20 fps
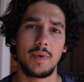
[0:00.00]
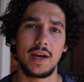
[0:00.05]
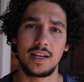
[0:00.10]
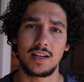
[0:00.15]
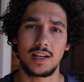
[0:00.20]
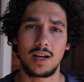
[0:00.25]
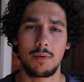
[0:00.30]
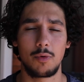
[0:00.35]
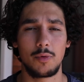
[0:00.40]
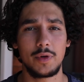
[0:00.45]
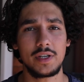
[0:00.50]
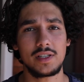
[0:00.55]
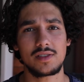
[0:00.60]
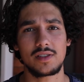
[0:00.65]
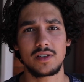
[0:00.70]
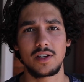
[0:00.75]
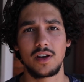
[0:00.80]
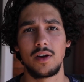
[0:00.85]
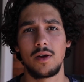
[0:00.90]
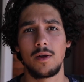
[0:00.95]
made a couple of weeks
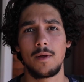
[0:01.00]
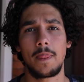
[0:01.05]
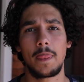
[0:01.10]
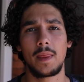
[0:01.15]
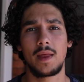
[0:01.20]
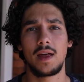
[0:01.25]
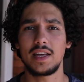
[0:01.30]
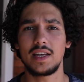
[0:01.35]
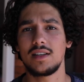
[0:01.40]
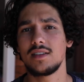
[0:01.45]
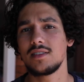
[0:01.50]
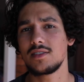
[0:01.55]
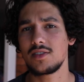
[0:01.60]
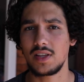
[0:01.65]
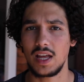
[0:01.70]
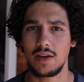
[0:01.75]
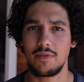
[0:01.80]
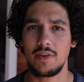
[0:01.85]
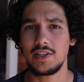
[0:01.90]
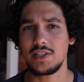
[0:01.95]
ago, into
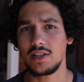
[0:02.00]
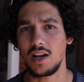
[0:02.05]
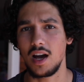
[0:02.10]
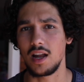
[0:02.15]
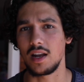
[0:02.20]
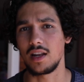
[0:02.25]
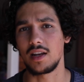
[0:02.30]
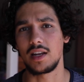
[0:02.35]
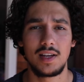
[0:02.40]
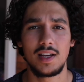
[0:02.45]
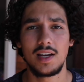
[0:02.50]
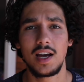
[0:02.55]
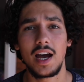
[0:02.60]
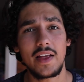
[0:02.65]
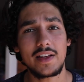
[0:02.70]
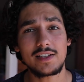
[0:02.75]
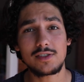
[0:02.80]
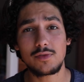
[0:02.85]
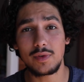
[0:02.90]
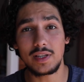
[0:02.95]
that veggie garden. And
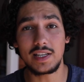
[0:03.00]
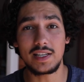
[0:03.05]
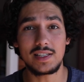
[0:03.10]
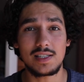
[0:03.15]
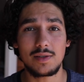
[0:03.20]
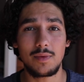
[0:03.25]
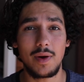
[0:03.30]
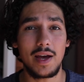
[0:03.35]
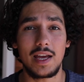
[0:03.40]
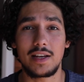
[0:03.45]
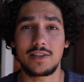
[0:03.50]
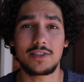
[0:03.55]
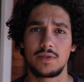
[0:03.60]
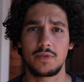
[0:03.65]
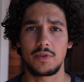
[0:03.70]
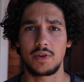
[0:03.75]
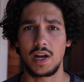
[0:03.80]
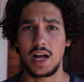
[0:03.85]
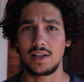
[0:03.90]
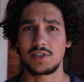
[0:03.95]
that's a really easy way. If
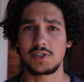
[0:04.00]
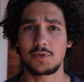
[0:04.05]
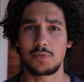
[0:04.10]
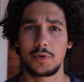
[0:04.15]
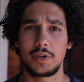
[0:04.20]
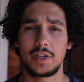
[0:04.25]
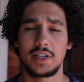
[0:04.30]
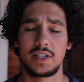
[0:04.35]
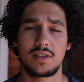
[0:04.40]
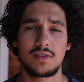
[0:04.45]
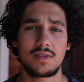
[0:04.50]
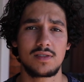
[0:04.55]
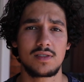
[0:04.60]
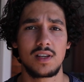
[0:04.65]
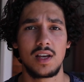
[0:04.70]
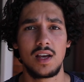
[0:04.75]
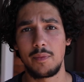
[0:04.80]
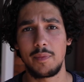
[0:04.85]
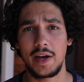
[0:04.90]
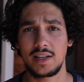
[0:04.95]
you're in Alice
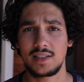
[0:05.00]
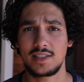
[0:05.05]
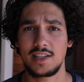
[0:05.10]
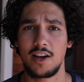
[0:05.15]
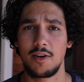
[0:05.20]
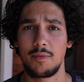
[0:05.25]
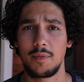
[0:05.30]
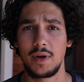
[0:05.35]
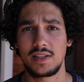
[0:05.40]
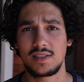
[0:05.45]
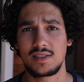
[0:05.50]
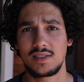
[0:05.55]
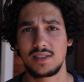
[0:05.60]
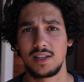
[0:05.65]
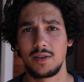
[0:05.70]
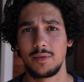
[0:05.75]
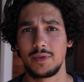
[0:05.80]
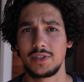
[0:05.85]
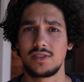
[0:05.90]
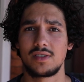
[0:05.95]
Springs, the Bangtown
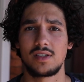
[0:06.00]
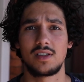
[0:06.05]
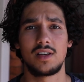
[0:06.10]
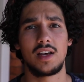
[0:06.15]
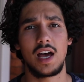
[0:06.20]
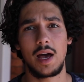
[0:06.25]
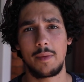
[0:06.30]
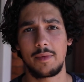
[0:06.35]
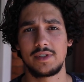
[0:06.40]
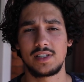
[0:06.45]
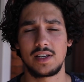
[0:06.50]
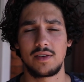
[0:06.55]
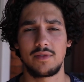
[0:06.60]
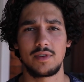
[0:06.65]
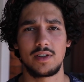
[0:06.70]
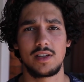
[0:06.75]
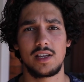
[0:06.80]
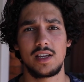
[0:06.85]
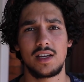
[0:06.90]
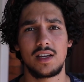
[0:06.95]
muster, which happens
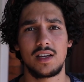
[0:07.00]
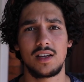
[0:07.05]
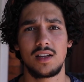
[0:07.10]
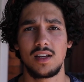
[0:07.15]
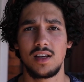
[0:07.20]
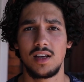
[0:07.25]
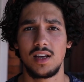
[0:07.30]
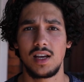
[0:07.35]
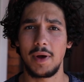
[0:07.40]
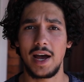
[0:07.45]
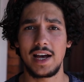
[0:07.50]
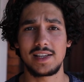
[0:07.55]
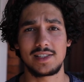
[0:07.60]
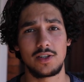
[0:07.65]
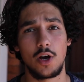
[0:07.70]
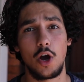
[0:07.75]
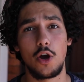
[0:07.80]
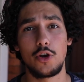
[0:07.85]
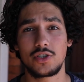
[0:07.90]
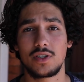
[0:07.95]
every year, has
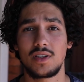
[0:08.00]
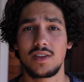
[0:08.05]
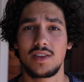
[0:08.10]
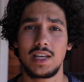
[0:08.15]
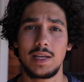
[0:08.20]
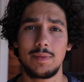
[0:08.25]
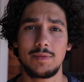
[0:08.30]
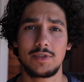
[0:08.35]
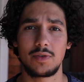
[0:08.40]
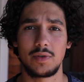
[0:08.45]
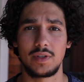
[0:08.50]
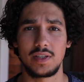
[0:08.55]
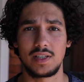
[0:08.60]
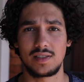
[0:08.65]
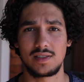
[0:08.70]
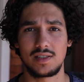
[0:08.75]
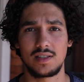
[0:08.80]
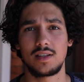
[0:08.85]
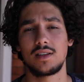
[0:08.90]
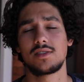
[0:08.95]
an ocean theme to it
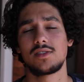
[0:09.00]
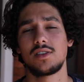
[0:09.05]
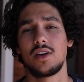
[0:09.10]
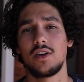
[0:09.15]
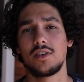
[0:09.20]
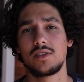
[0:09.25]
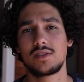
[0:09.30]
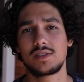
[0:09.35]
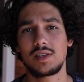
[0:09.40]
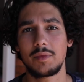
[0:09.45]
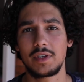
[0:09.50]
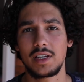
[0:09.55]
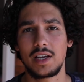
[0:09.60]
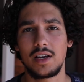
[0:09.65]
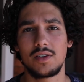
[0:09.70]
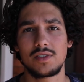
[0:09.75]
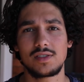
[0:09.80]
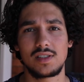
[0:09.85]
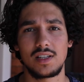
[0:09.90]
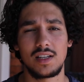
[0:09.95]
this year. So something
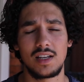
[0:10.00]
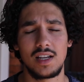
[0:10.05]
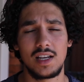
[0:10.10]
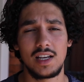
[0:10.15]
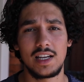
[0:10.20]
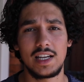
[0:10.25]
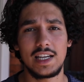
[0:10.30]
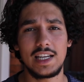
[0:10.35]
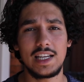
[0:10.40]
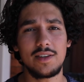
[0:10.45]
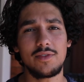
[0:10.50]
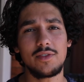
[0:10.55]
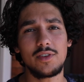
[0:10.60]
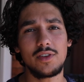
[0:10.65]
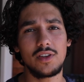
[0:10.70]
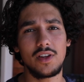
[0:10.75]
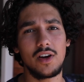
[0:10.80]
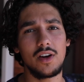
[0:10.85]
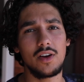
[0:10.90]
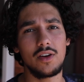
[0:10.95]
else that,
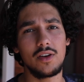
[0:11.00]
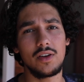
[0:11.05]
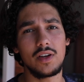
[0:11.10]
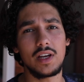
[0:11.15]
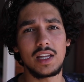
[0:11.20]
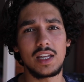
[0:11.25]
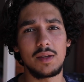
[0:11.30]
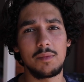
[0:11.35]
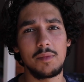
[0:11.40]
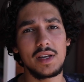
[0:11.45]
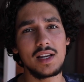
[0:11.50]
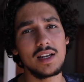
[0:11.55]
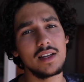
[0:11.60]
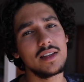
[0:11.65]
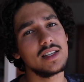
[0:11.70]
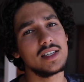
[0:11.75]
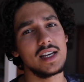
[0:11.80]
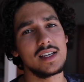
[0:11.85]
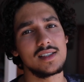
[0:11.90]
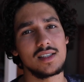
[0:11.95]
even though in the middle of
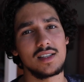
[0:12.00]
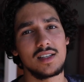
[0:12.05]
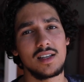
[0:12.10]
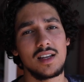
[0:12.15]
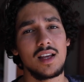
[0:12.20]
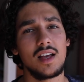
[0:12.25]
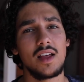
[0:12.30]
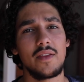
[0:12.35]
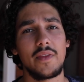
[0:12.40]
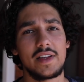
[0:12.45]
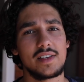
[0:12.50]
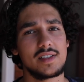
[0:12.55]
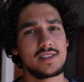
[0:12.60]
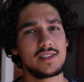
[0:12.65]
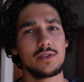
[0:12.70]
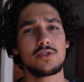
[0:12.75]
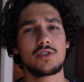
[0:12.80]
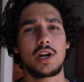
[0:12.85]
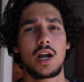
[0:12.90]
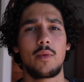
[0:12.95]
the desert, they're
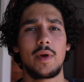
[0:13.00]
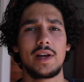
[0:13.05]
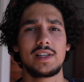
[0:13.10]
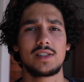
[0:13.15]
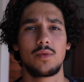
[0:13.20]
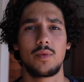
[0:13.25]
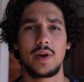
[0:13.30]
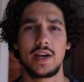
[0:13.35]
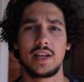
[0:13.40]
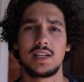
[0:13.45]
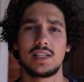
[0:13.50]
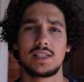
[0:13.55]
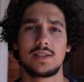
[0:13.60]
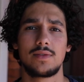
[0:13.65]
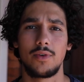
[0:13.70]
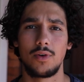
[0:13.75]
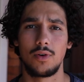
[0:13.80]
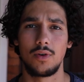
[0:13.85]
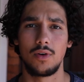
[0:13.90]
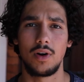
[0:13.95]
still trying to raise awareness
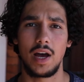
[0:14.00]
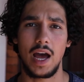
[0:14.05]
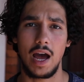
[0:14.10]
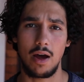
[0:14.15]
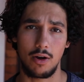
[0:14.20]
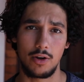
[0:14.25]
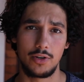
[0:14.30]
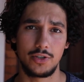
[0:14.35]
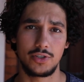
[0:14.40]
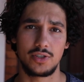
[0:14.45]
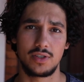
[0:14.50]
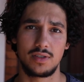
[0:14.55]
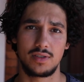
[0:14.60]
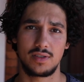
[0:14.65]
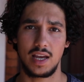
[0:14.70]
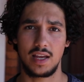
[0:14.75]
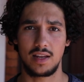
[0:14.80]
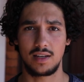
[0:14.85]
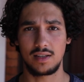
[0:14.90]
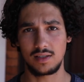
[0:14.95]
for our oceans
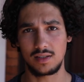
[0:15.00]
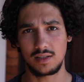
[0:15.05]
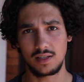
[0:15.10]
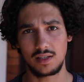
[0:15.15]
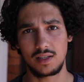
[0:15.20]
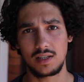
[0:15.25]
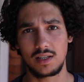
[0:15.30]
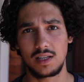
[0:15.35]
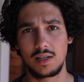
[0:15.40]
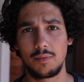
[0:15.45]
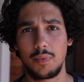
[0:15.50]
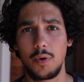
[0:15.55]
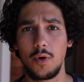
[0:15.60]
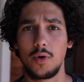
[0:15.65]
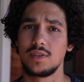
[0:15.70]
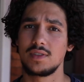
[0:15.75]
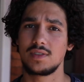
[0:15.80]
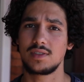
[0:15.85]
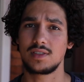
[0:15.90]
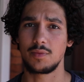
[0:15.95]
and the
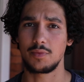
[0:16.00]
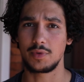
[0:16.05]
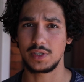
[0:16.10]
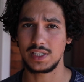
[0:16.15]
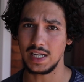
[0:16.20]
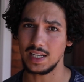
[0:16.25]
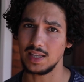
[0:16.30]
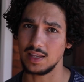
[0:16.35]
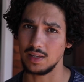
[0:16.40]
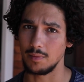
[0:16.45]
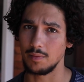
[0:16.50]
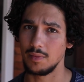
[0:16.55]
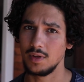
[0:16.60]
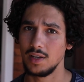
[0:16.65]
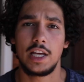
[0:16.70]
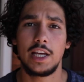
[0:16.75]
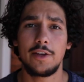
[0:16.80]
importance to protect them.